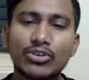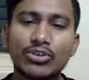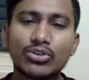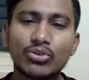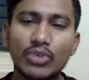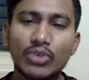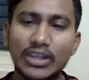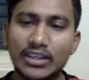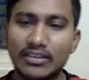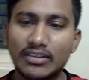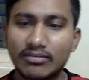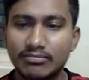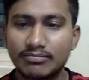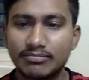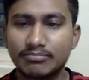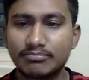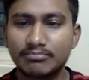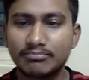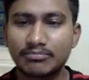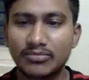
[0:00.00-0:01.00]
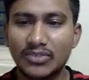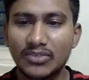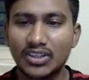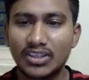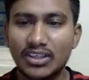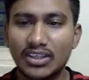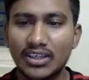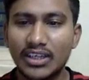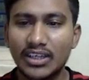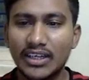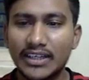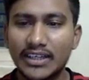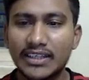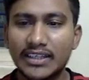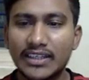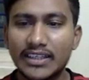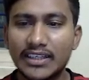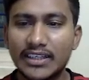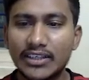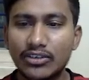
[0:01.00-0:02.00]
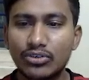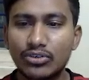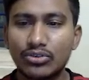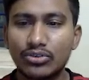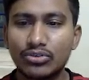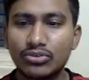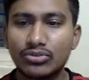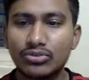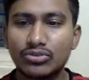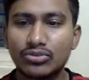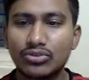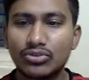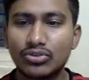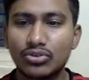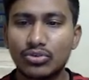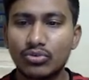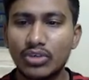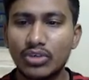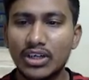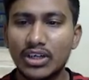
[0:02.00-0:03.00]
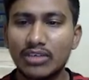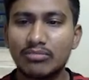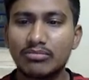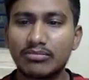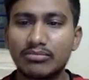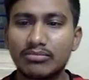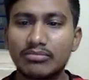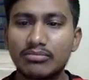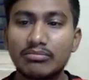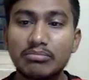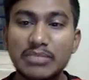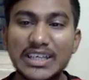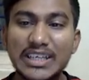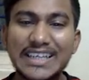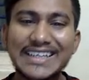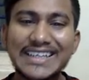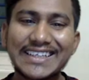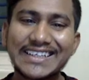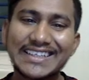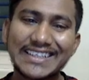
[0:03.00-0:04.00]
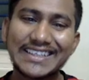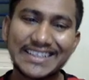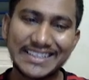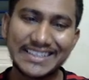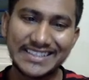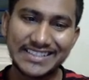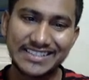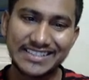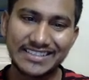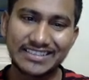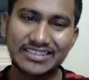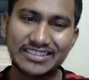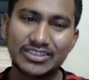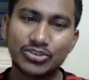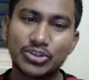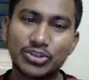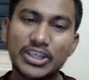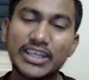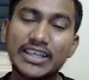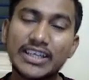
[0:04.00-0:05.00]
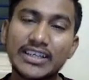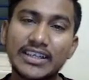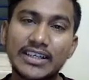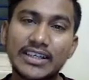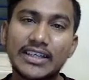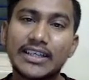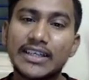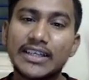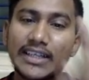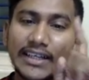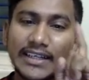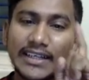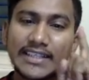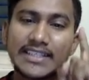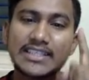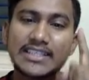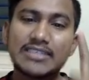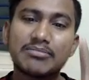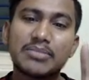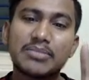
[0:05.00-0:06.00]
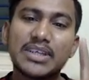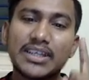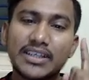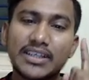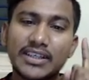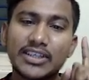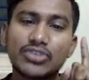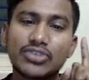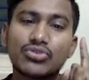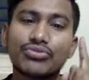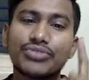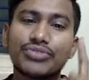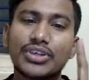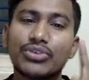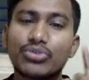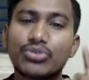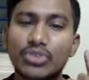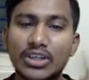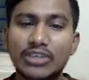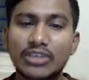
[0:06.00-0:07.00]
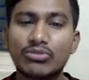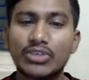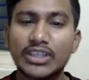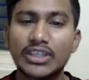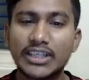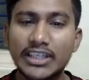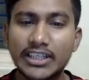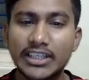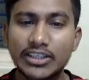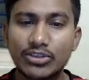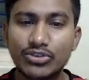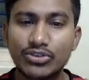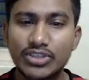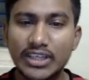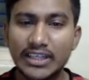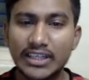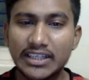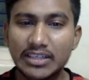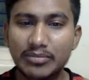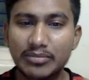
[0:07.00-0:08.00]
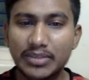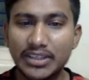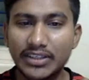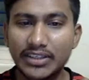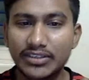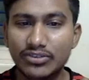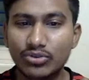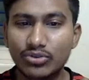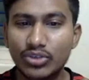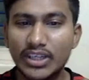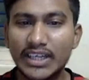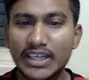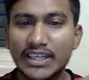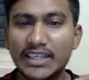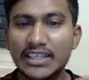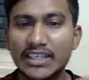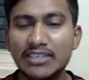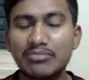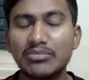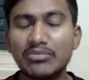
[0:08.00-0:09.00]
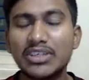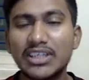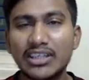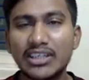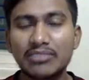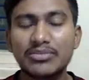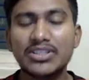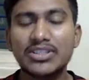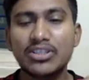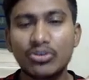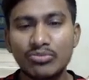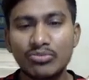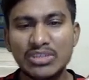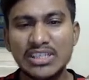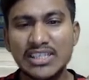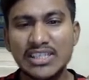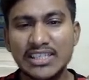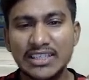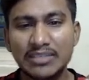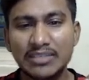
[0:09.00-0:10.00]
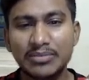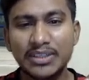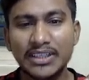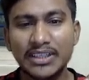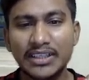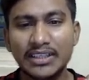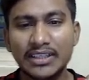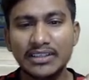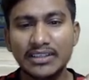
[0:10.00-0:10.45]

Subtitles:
12. 18 into 12 meter it is. Okay. It is in meter, so we have to convert it into centimeter. So 18 meter means how many centimeter?